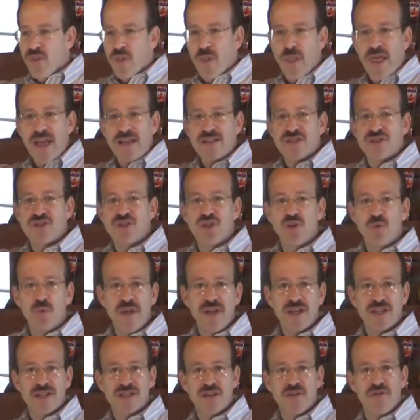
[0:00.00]
the last two
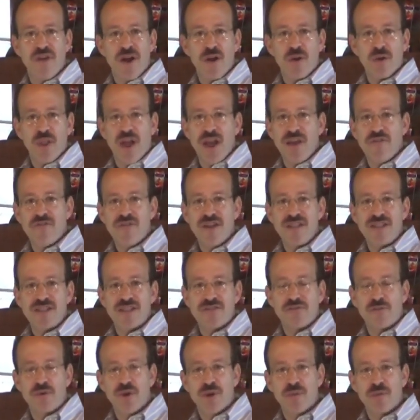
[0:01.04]
weeks of our life as
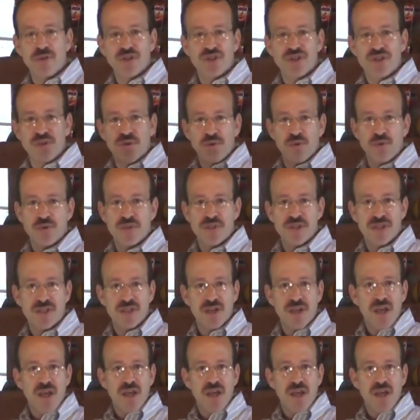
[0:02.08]
if we were Jews